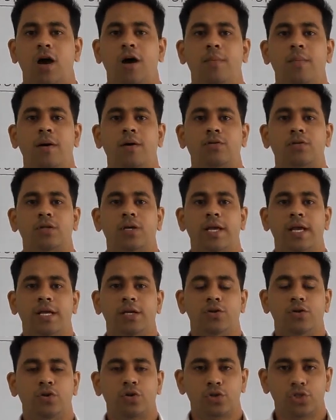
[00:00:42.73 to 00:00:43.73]
about the
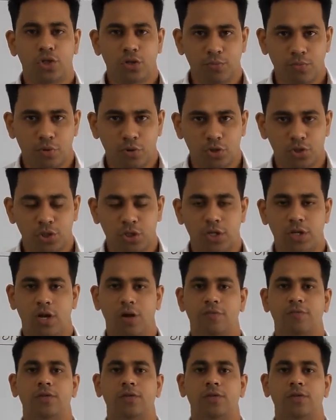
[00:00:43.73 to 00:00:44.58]
introduction portion